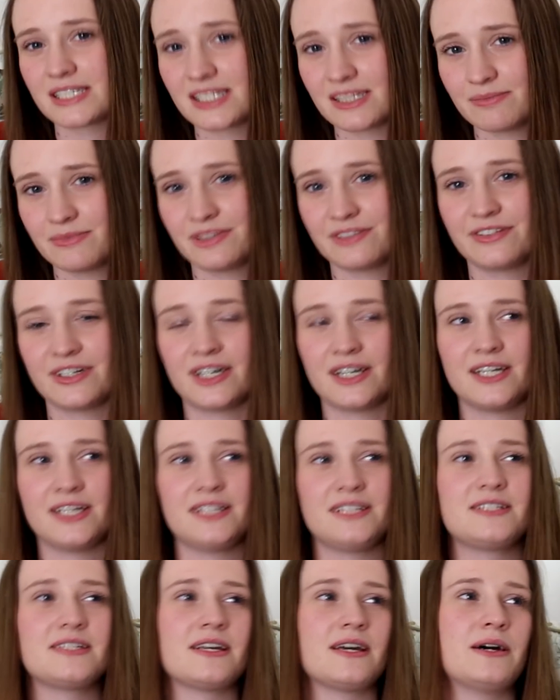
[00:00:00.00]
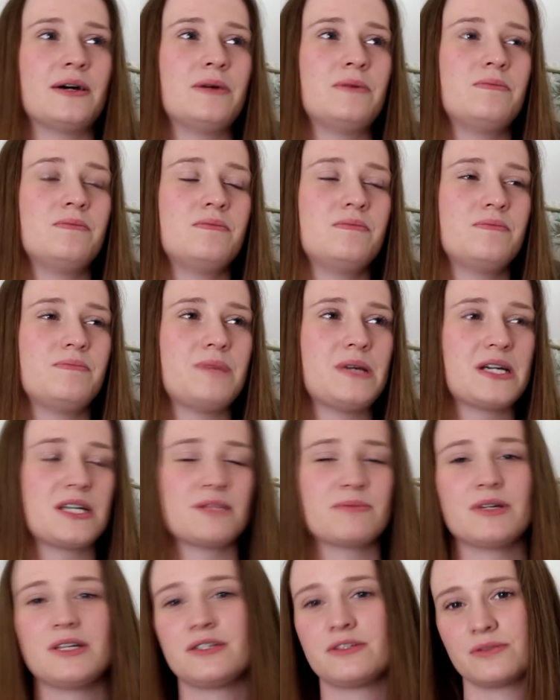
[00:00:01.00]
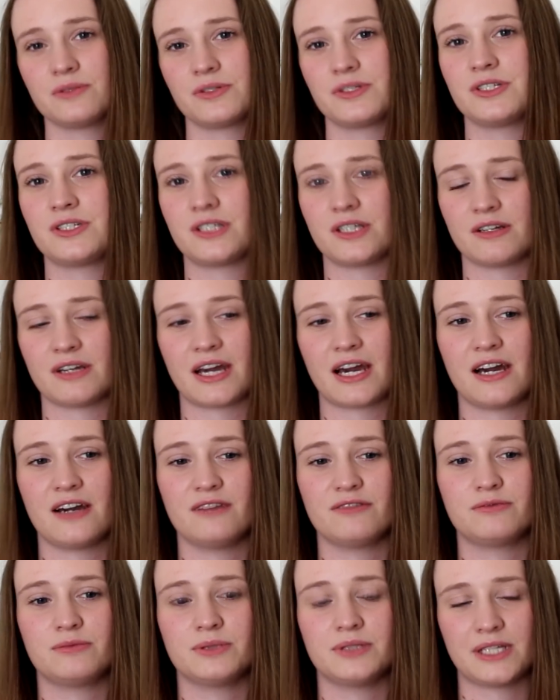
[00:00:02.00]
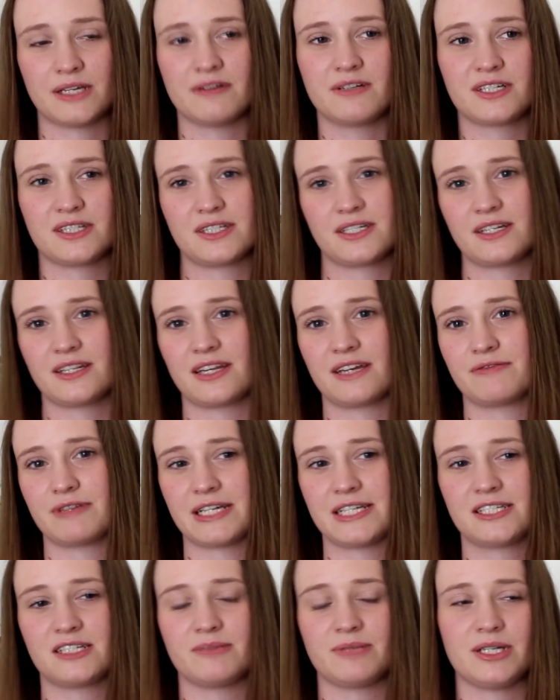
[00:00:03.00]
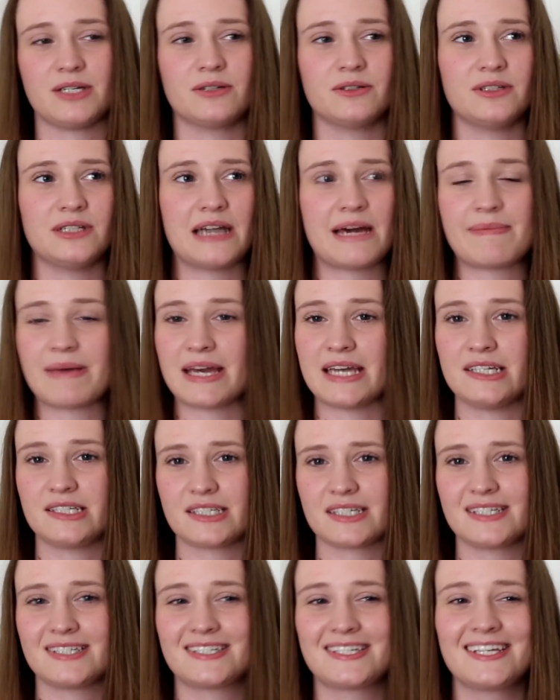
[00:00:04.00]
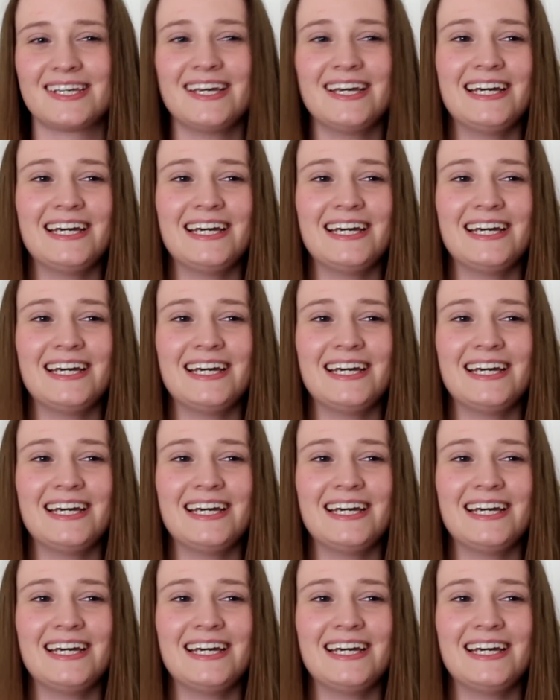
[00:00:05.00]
simplified um, because most authors don't have what they would consider their race to be on their pages